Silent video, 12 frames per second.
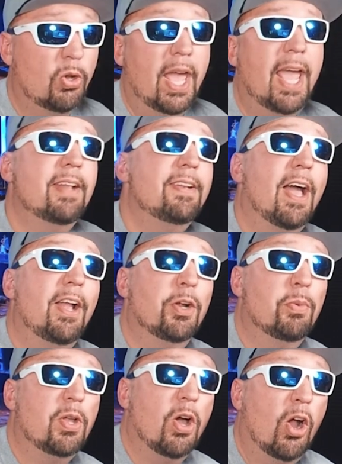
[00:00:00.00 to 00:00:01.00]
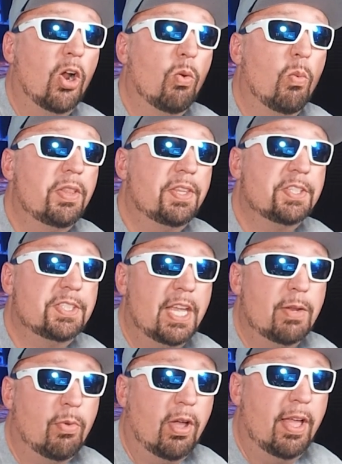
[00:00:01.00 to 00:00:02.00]
Okay, now here we are with the
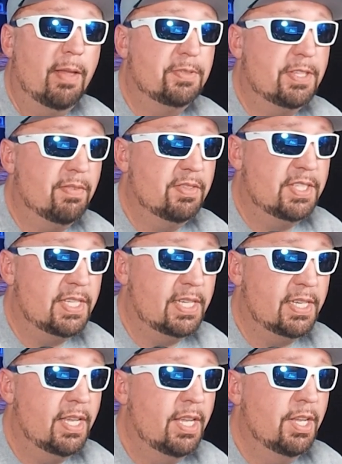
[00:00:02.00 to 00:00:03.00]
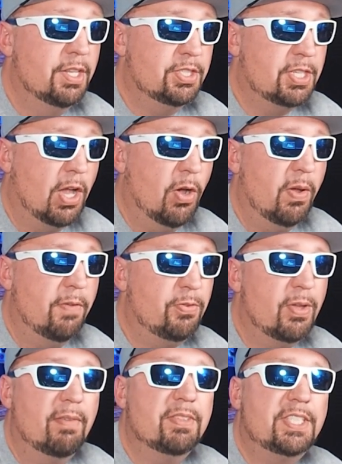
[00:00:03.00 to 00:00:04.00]
Sanwa M17. So if
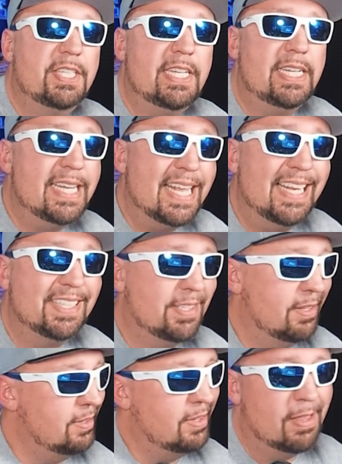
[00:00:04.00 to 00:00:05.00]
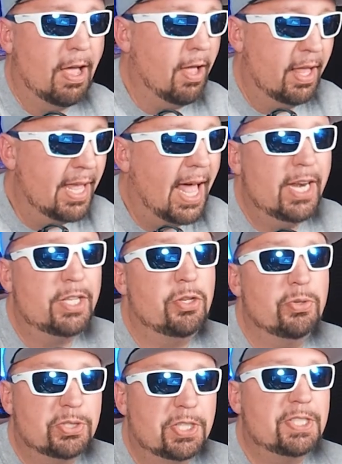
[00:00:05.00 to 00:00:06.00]
you haven't seen and the, how to
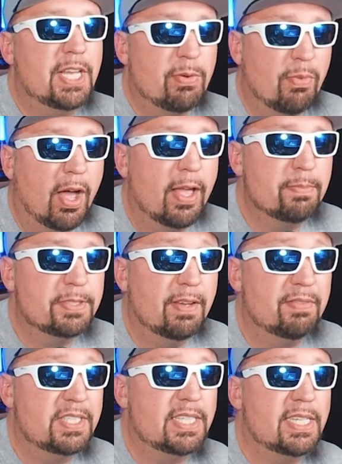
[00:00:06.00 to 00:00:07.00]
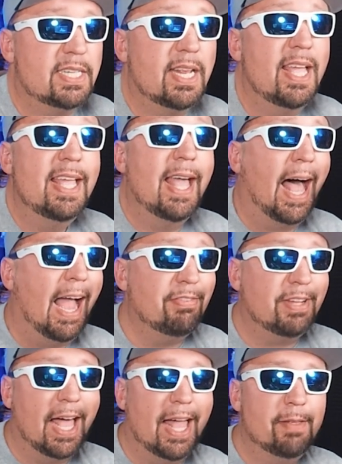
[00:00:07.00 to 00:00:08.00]
use the Sanwa M17, I've
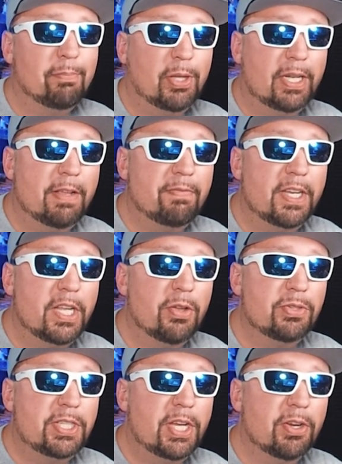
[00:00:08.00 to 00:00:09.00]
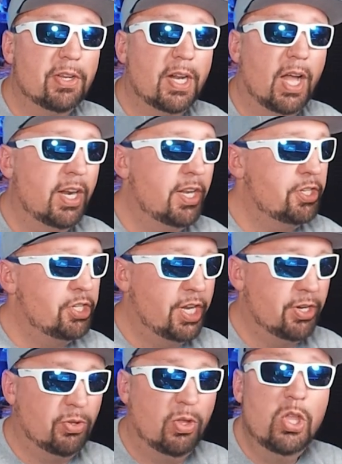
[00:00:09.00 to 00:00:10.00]
got plenty of videos here at on a
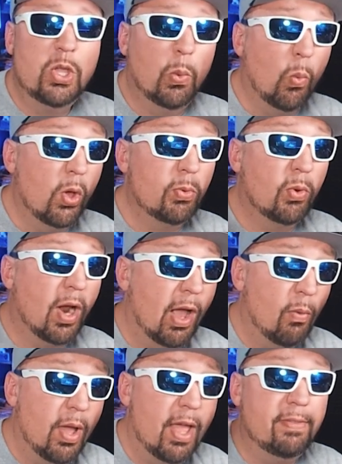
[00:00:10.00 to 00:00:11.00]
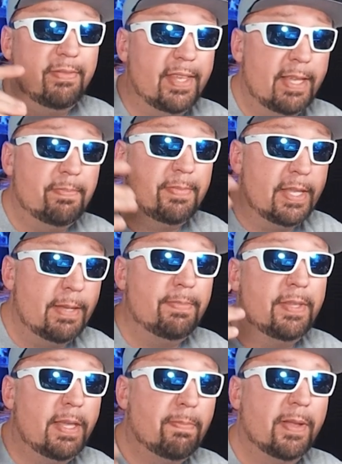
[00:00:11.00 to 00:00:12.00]
channel. One where I went deep, deep,
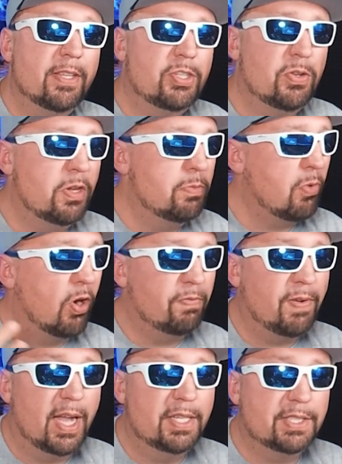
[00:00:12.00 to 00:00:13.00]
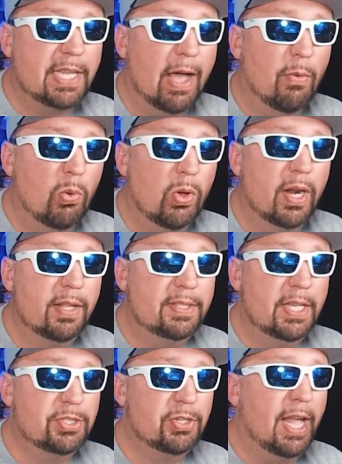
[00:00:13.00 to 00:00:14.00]
deep into it. Mark Vine's got one on
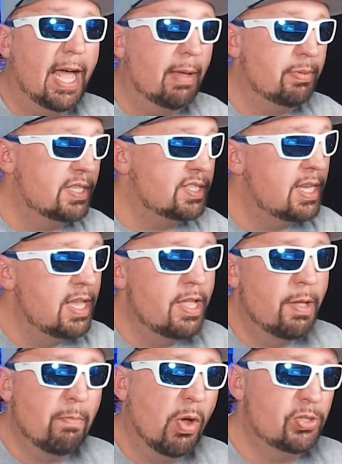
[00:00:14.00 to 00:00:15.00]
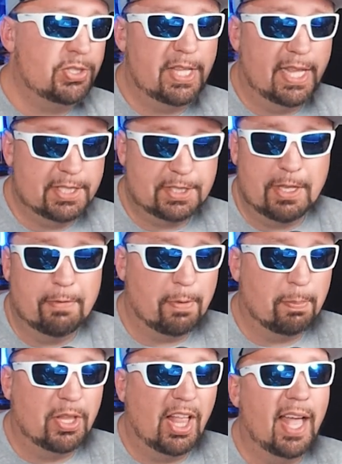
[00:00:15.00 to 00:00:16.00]
Desert Hobbies. Most of that stuff
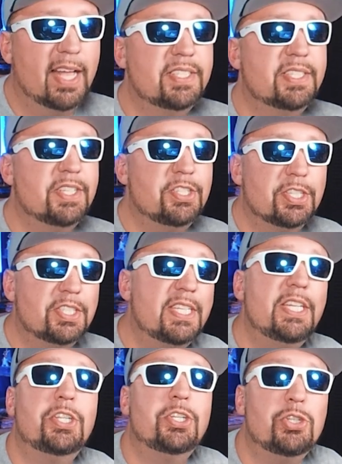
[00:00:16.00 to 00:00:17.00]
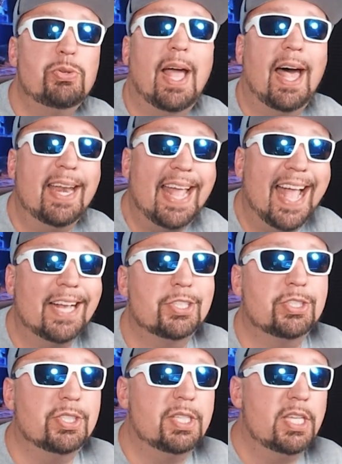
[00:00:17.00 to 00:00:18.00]
applies. It just teaches you how to
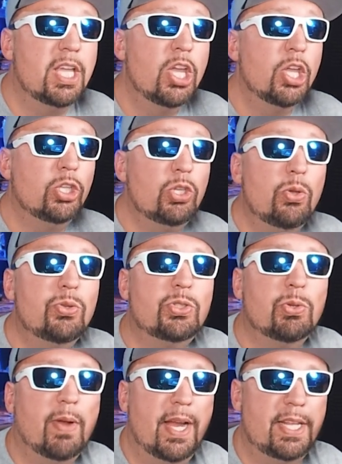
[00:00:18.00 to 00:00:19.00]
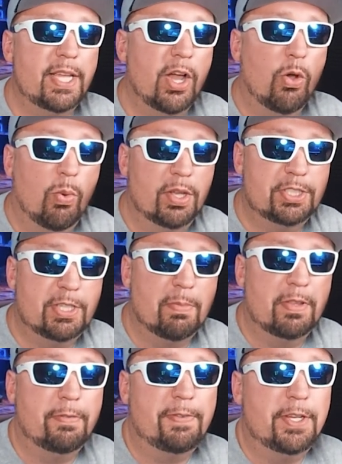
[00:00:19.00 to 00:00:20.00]
actually use the radio, what some
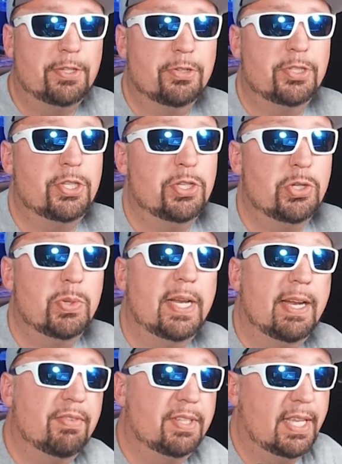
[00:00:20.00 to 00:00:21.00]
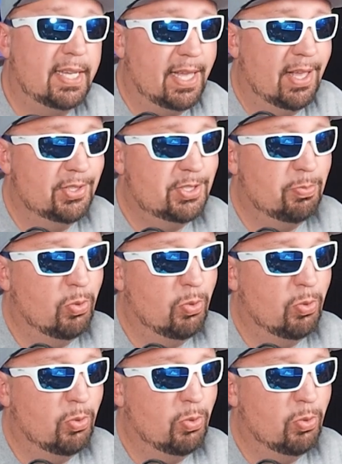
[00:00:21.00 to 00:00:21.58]
of the features do and everything else.